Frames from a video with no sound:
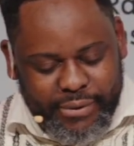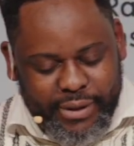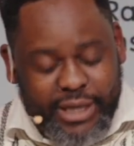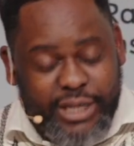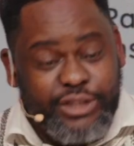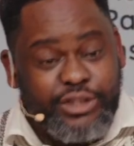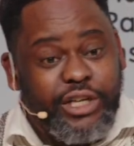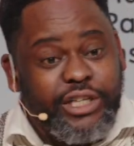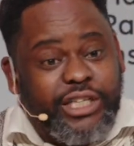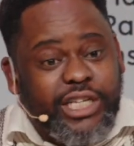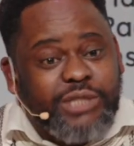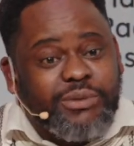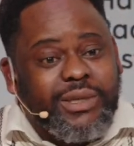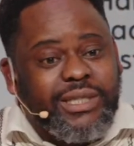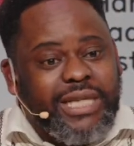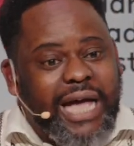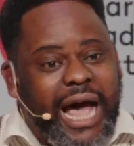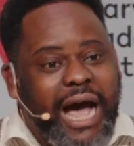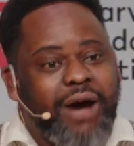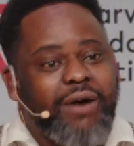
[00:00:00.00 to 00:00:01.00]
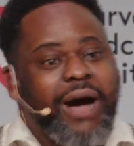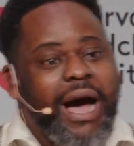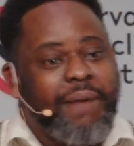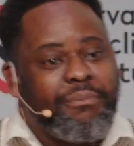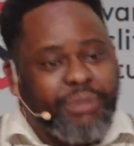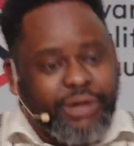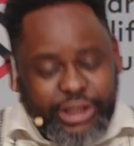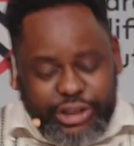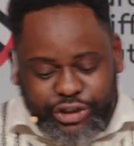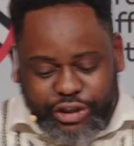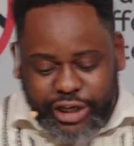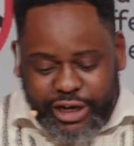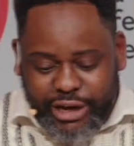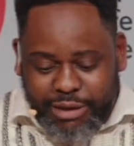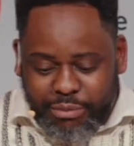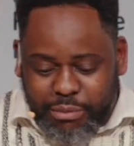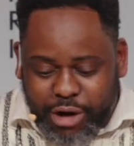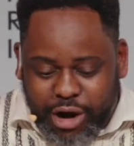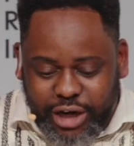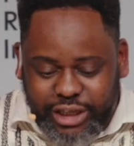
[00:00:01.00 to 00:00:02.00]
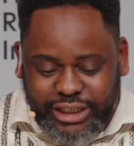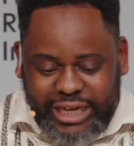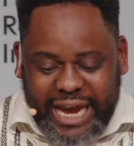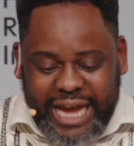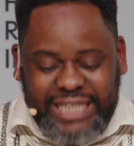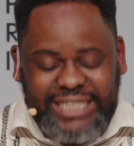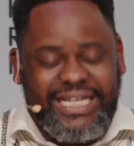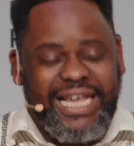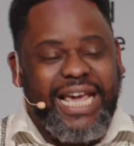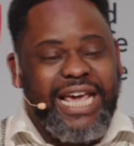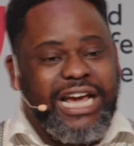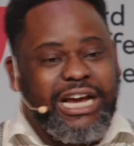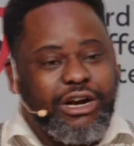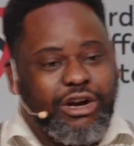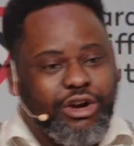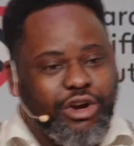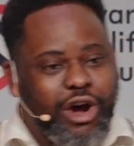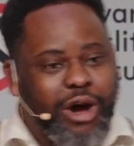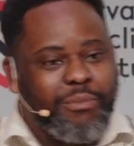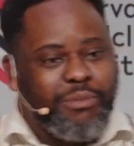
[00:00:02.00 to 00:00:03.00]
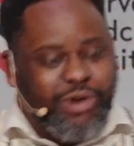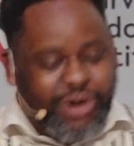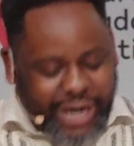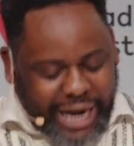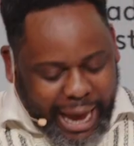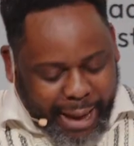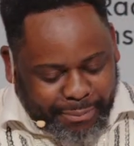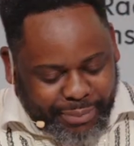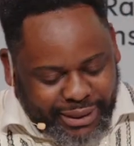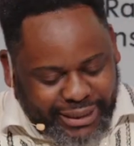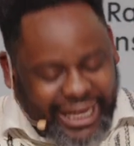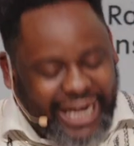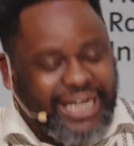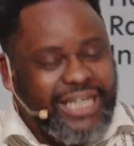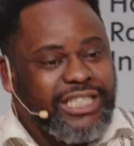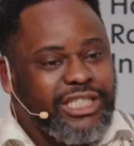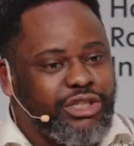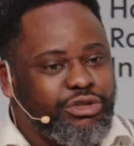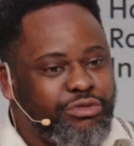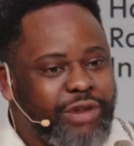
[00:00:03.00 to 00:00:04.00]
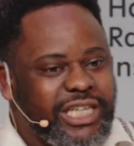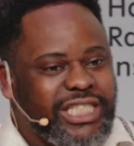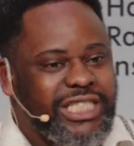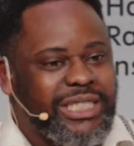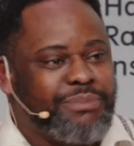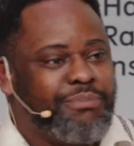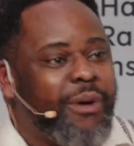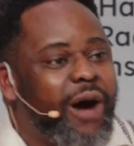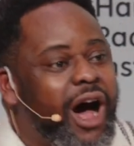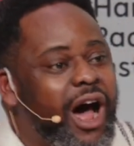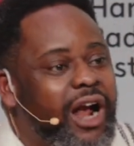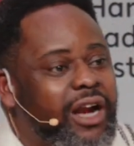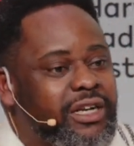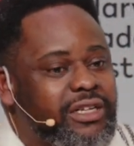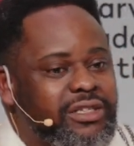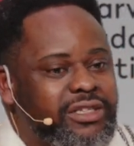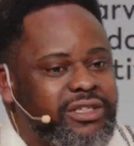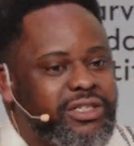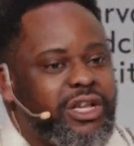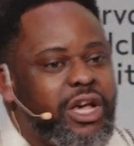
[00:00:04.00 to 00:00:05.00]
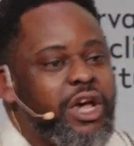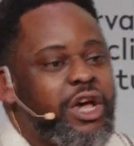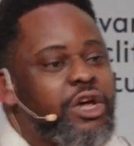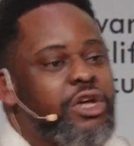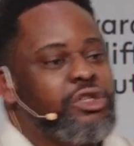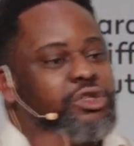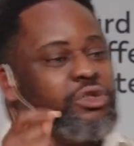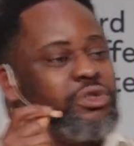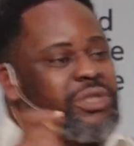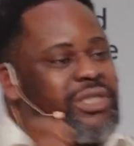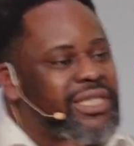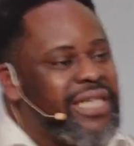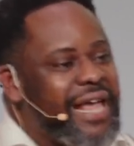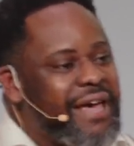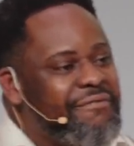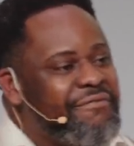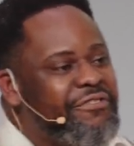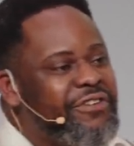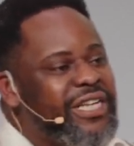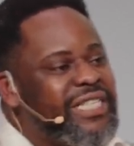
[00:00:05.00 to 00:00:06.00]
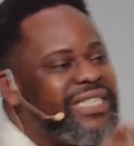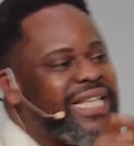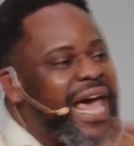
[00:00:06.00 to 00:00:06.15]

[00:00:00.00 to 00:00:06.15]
So, this was how abolition emerged as a global capitalist response to slavery's